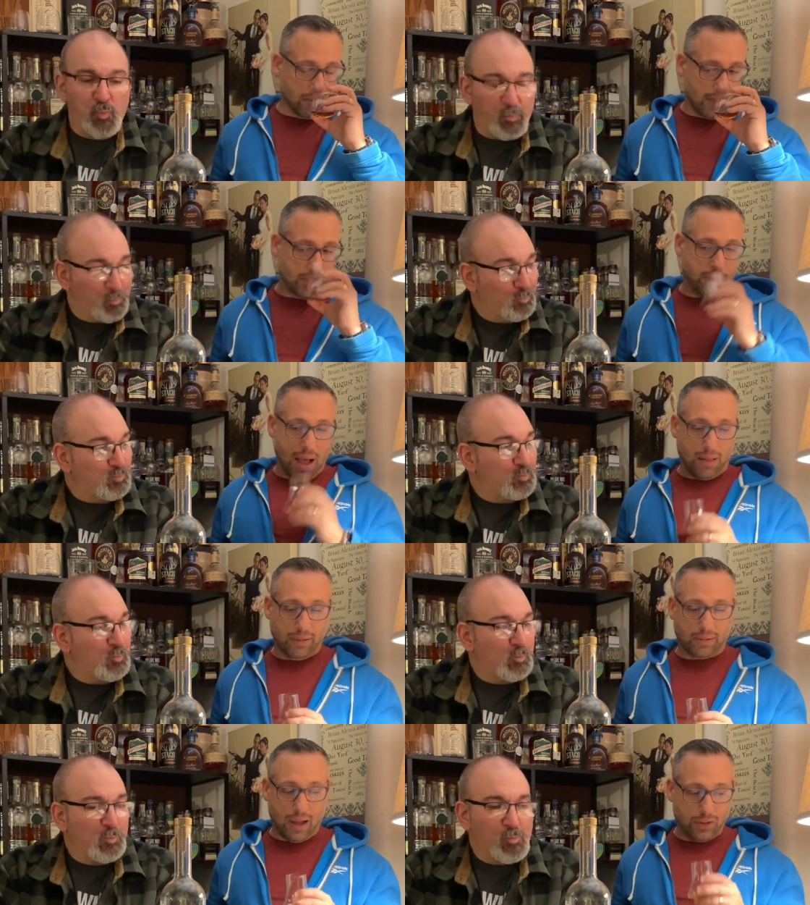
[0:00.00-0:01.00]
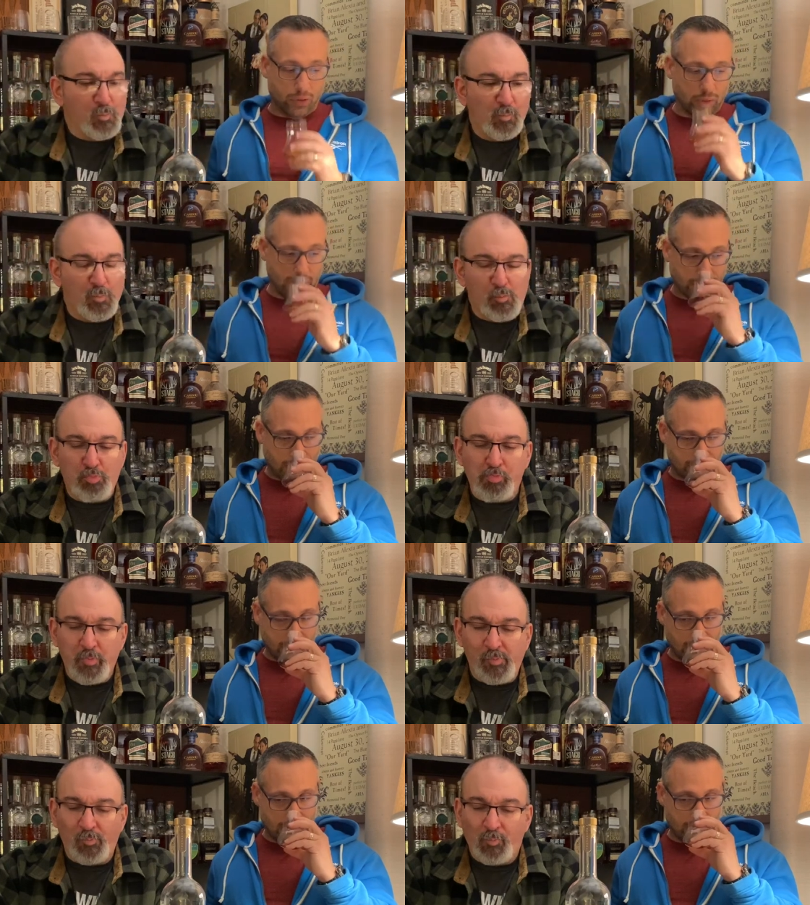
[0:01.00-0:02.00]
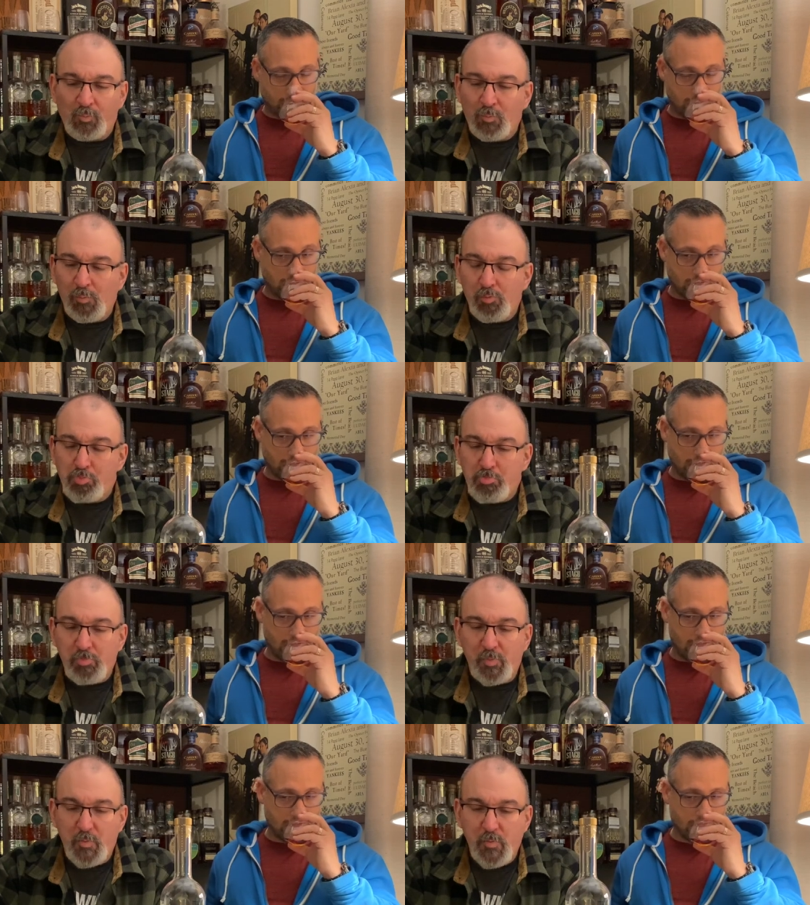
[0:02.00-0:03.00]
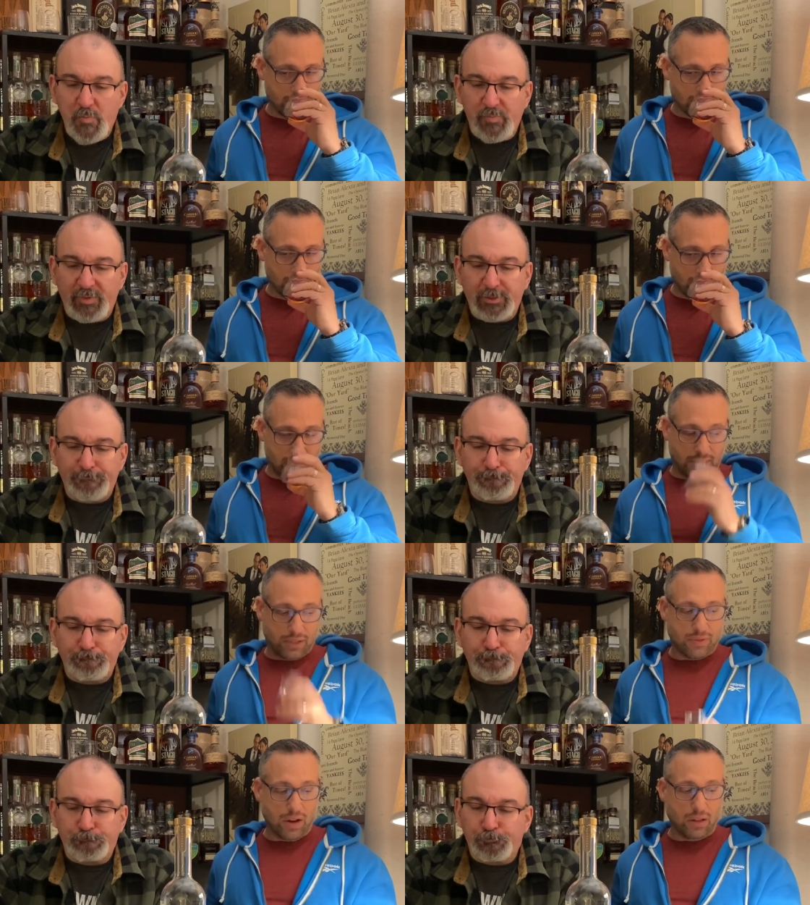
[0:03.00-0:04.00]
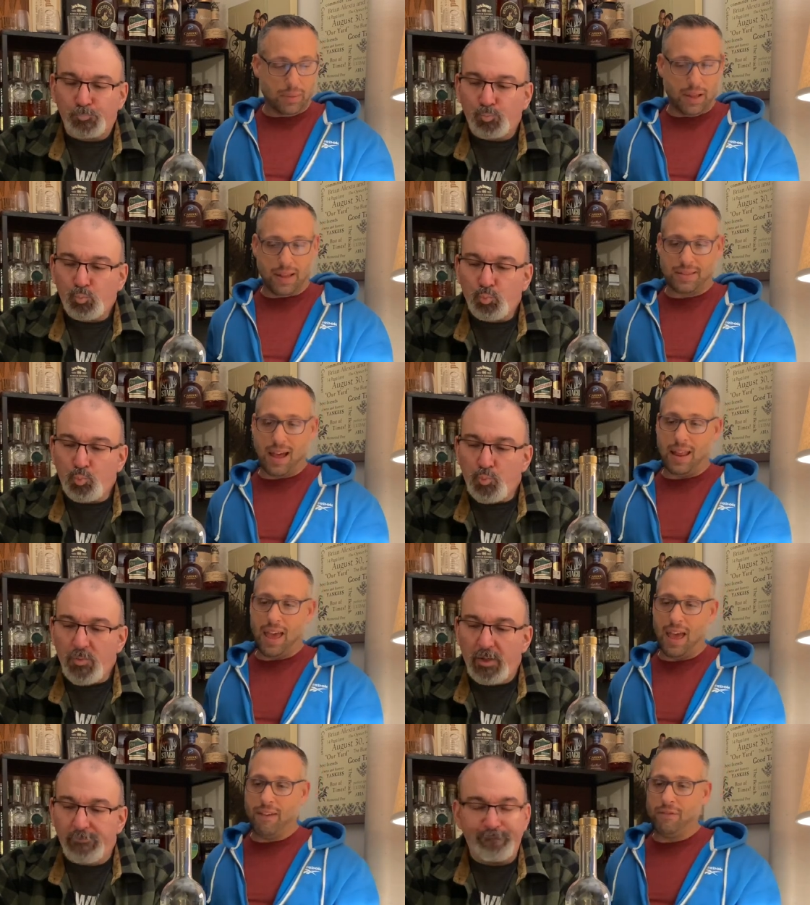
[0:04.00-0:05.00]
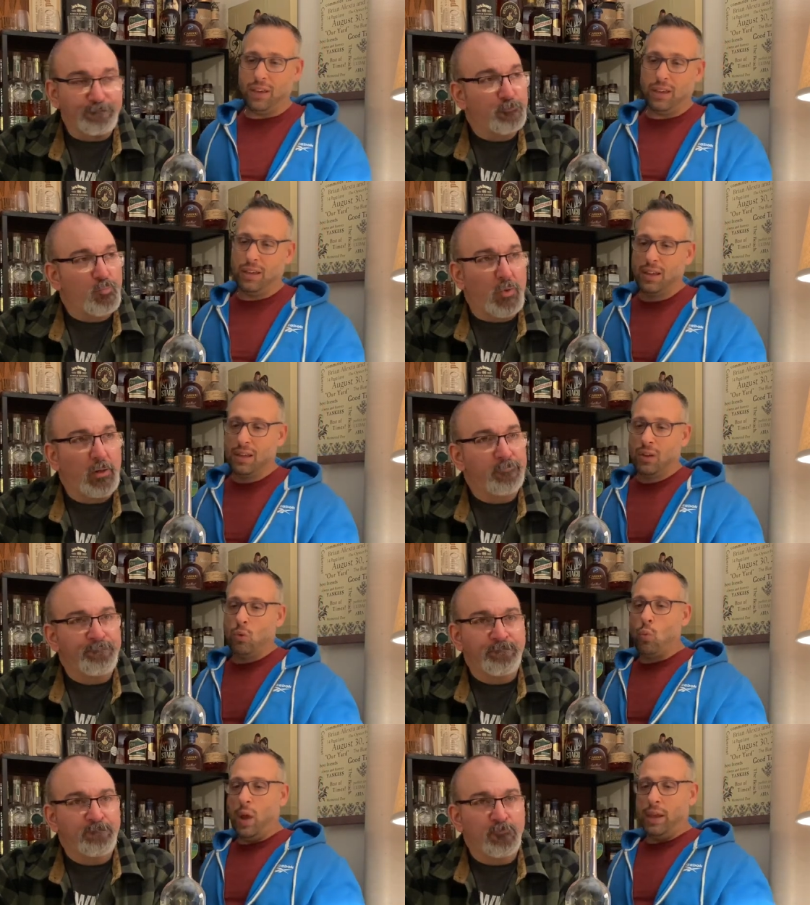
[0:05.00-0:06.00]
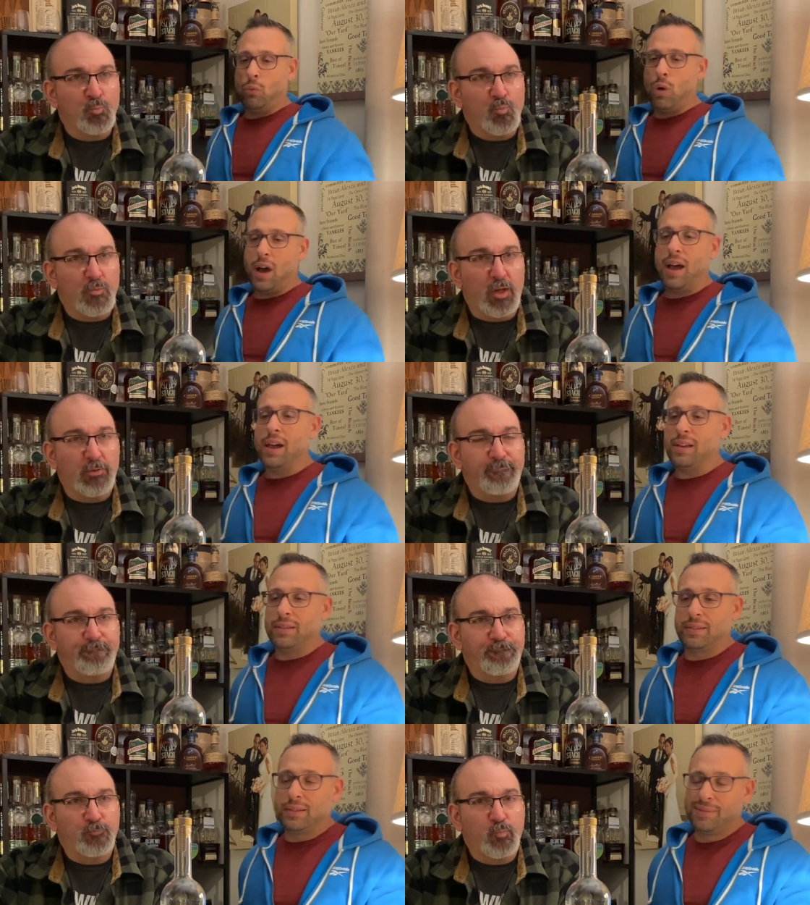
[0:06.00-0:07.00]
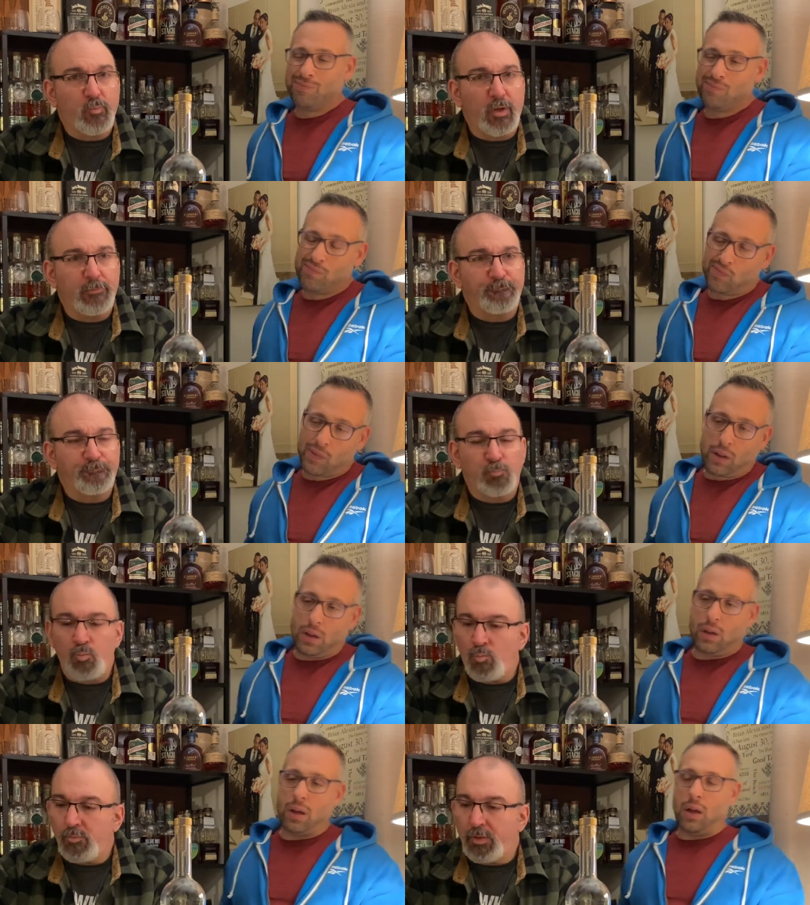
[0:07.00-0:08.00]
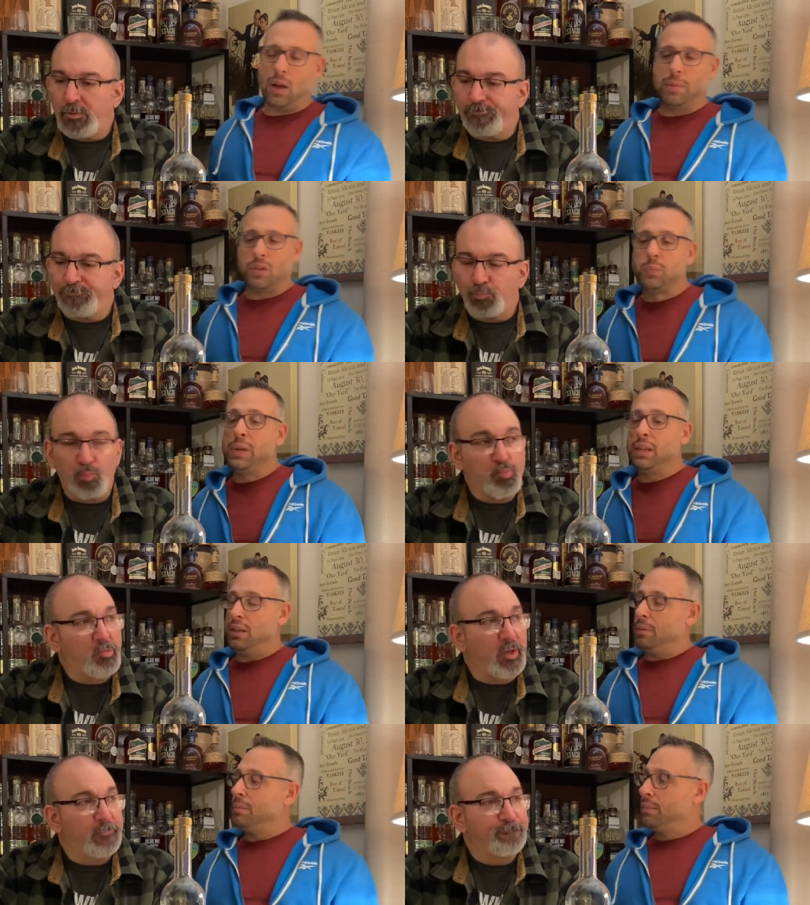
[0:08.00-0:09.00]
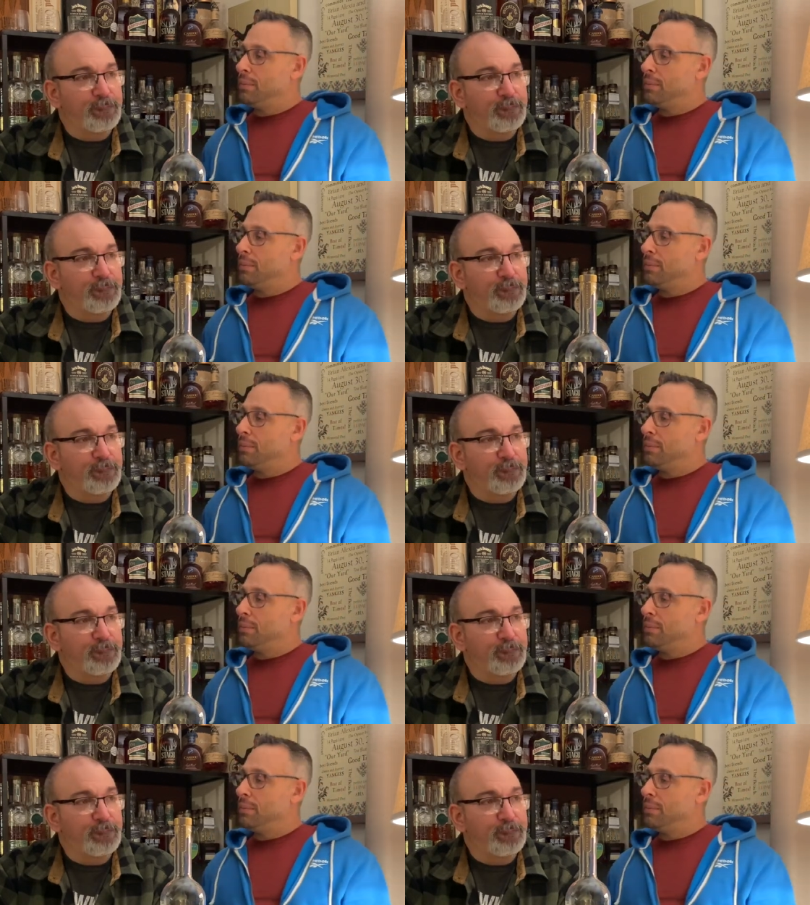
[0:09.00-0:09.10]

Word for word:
Speaker 1: it's balanced. I do like that it's got a nice finish at the end. It sticks around a little bit. It's not heavy weight wise. It's medium,